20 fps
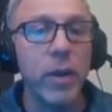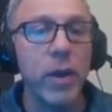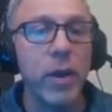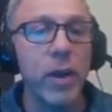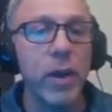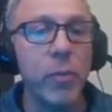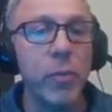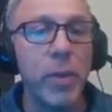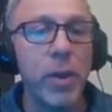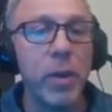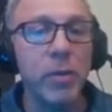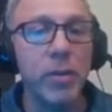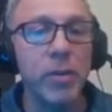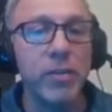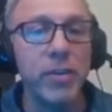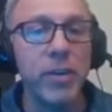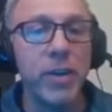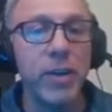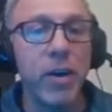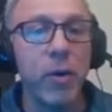You'll be able to
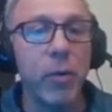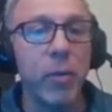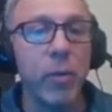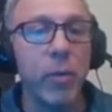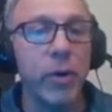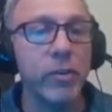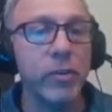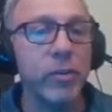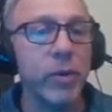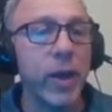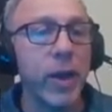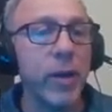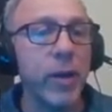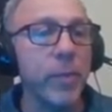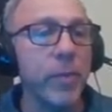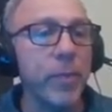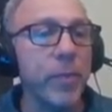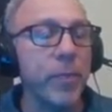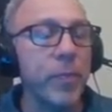see how it works, okay?